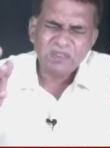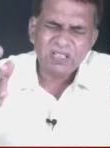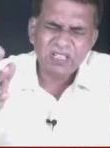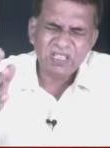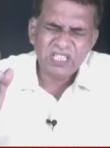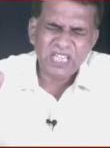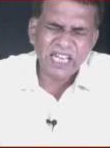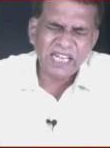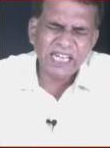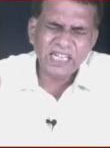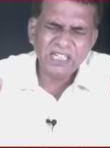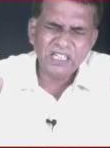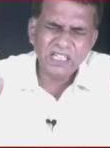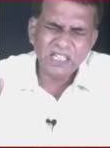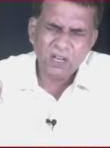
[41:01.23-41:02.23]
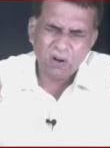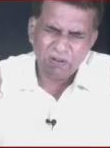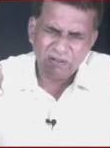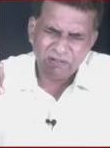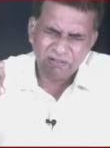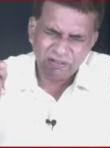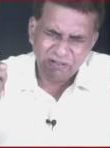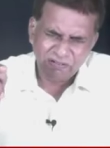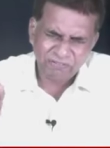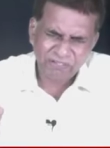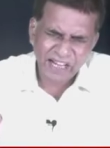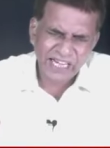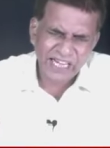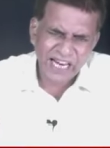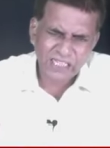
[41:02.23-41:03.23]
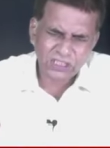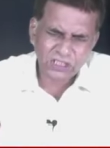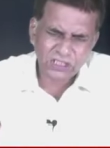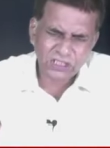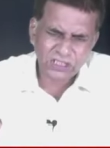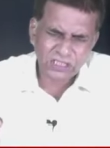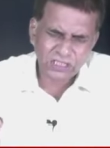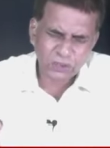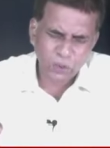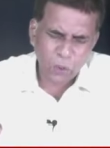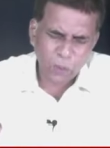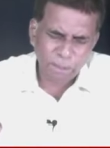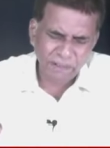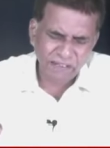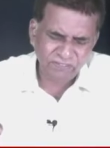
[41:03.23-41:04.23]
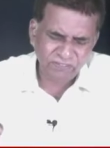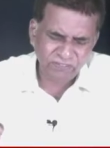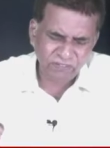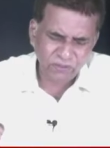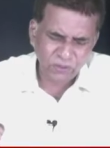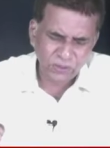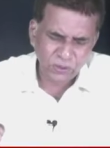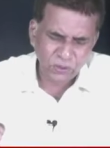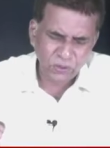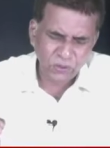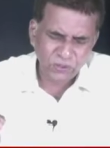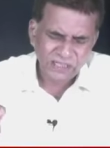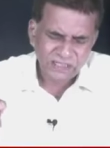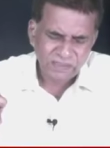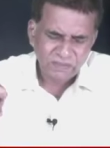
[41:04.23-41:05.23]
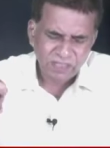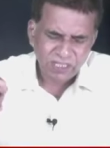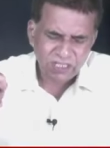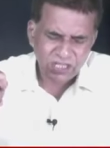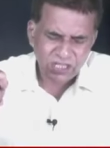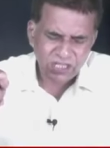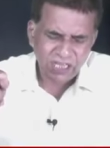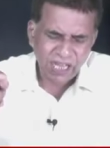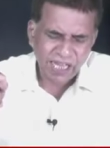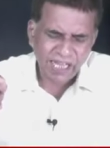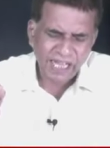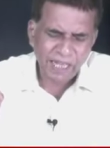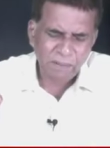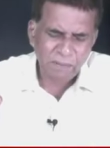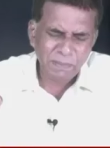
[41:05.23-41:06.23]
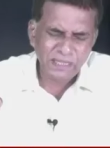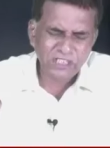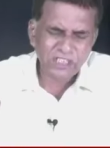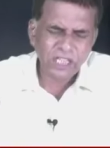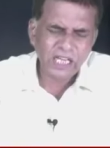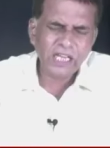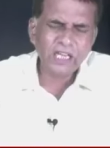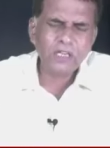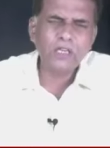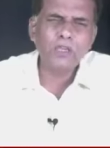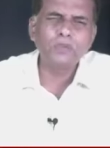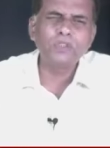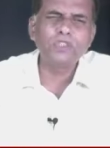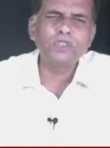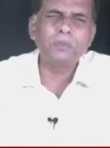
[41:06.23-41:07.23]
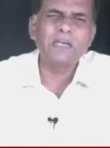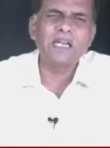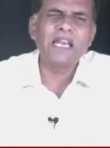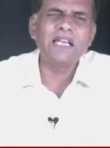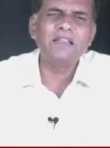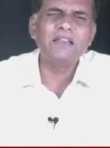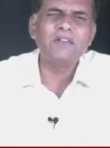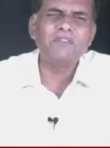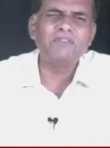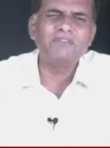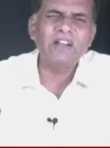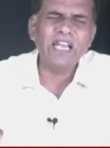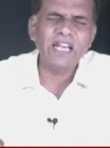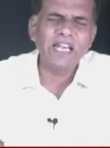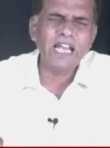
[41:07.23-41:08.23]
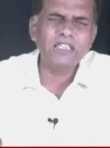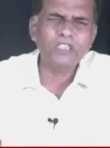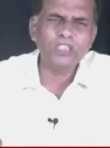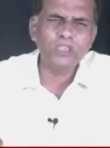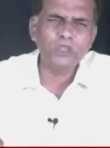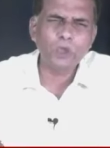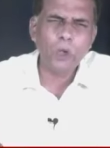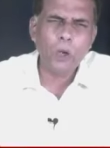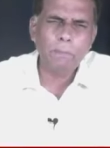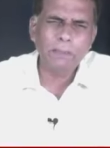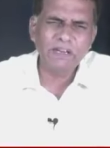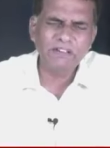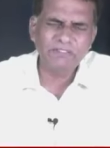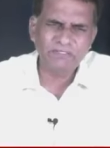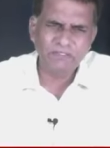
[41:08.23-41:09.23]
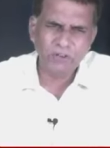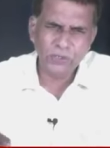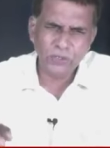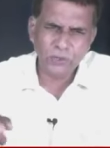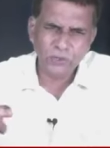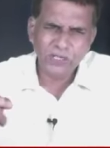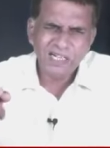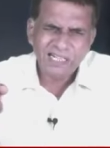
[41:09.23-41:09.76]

Janine Dillon, the finance is opening for you. Sister Kim Mitchell Kunsbury. the finance is opening for you.